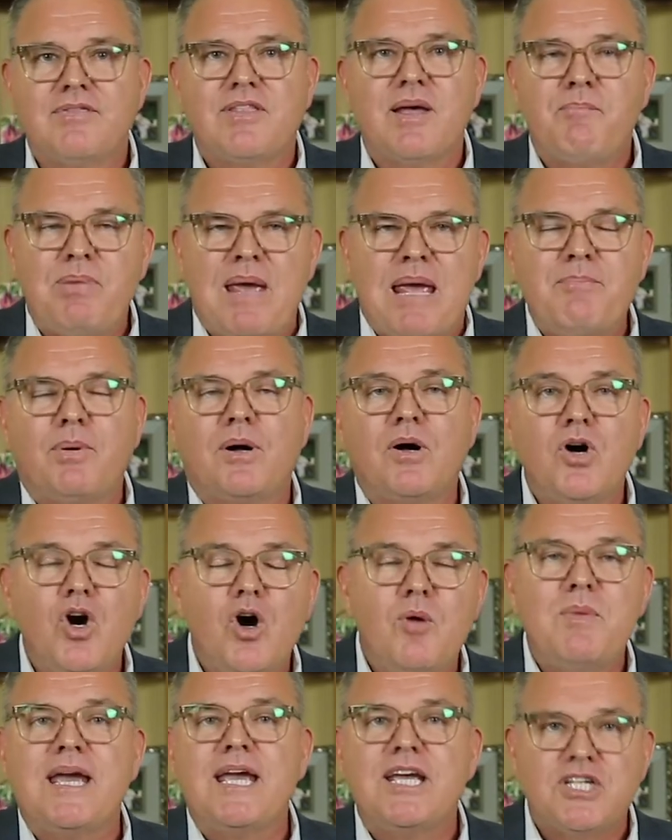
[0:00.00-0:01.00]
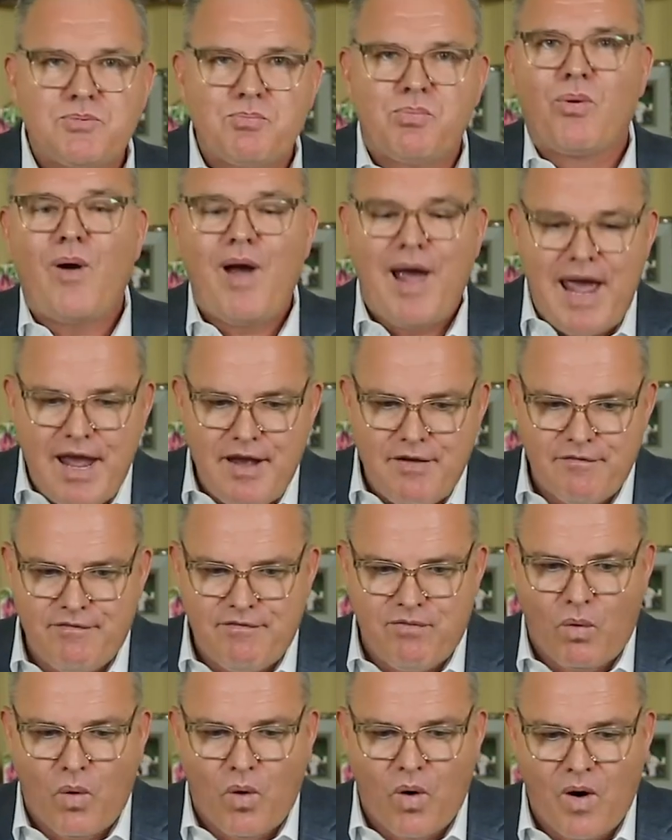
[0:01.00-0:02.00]
the people whom he's praying
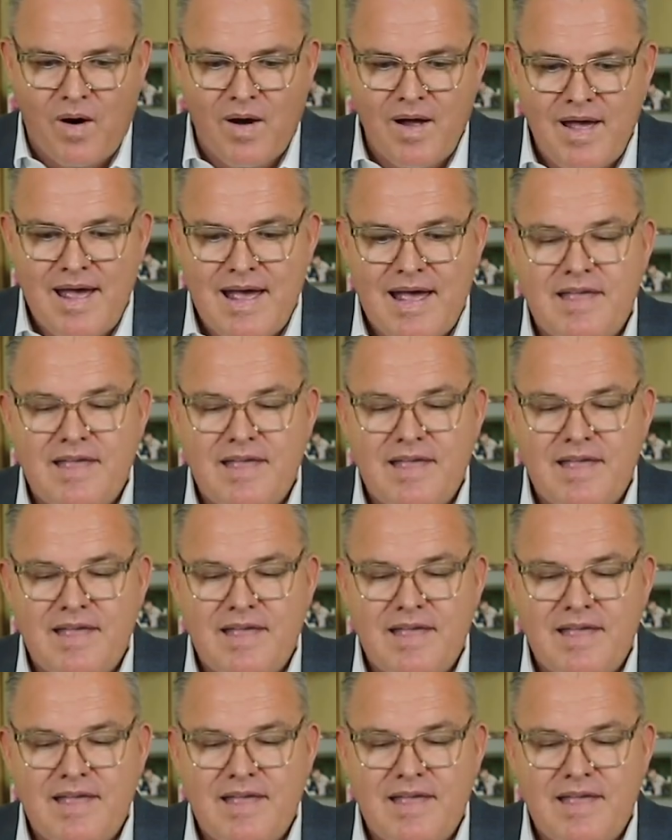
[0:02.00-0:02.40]
for,